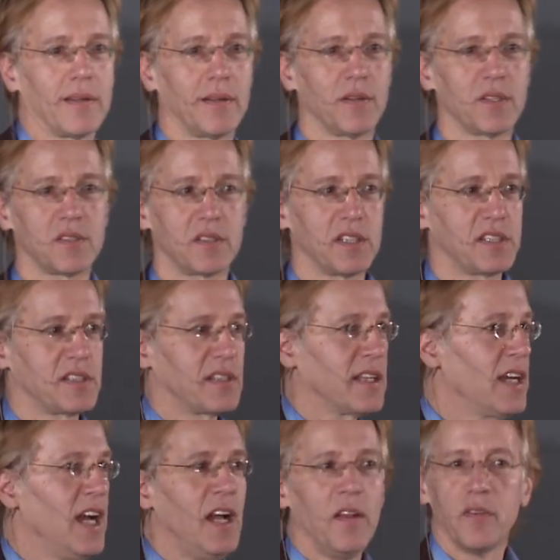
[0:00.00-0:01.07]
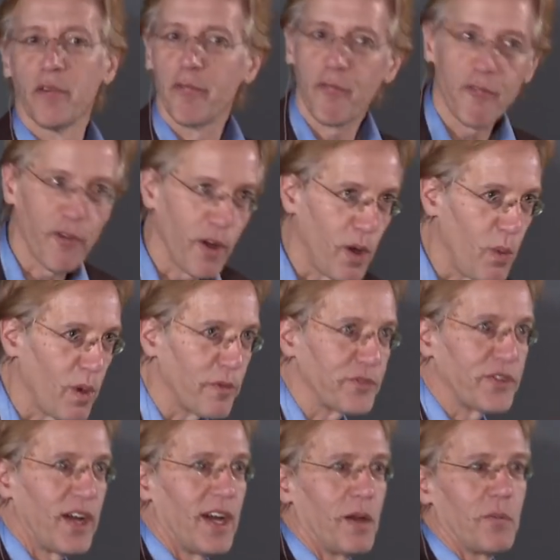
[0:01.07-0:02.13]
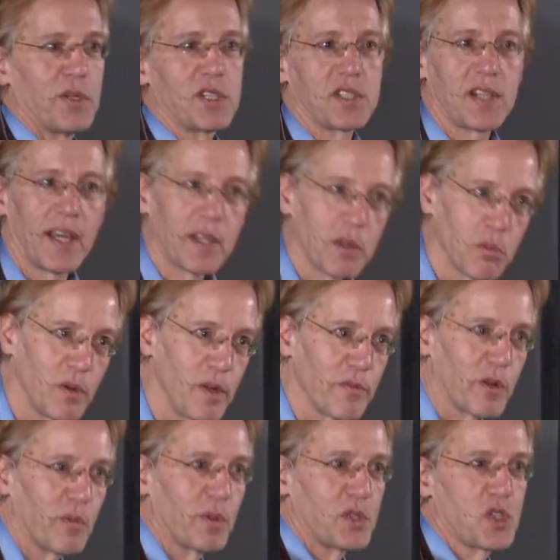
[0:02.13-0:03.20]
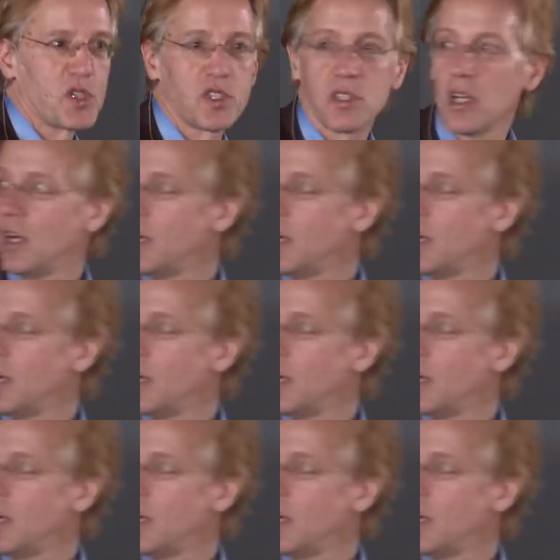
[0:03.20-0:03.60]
This, this the, the flow of time, which is like a river, which just